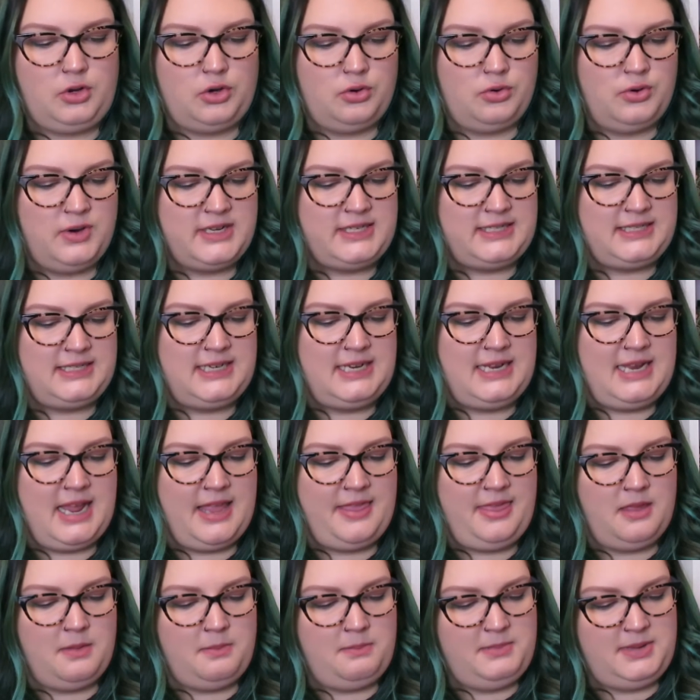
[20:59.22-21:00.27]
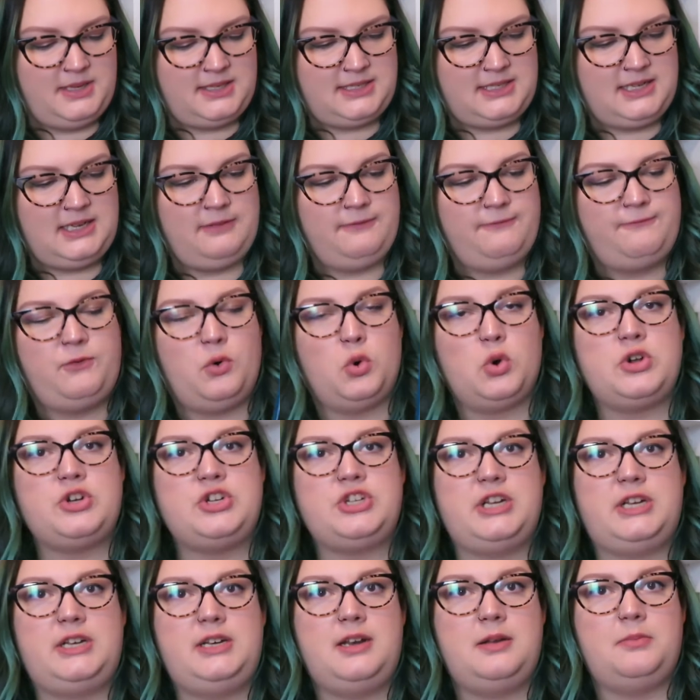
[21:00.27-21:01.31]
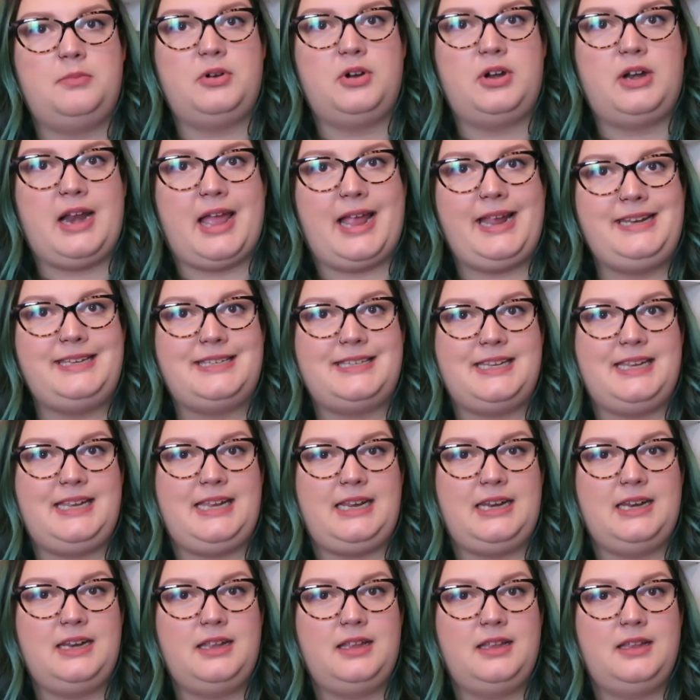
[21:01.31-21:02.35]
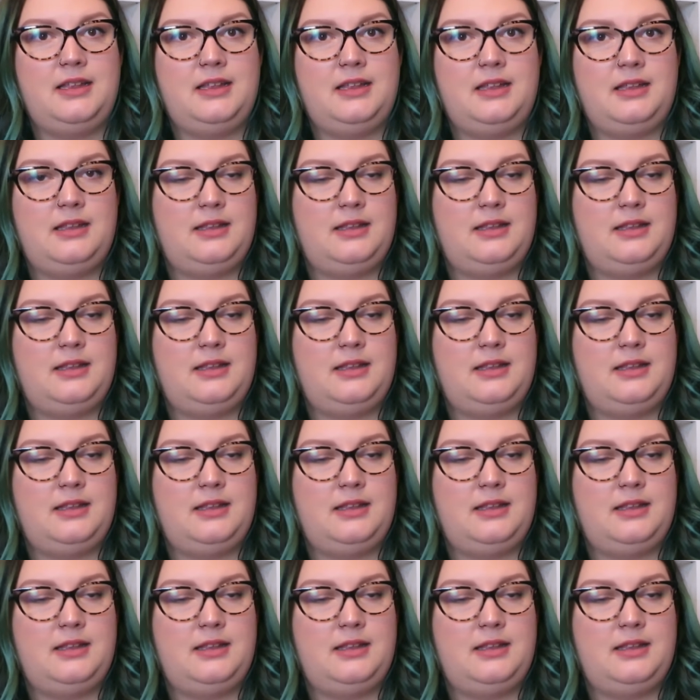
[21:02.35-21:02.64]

Christy and the Missing Fortune, number 19.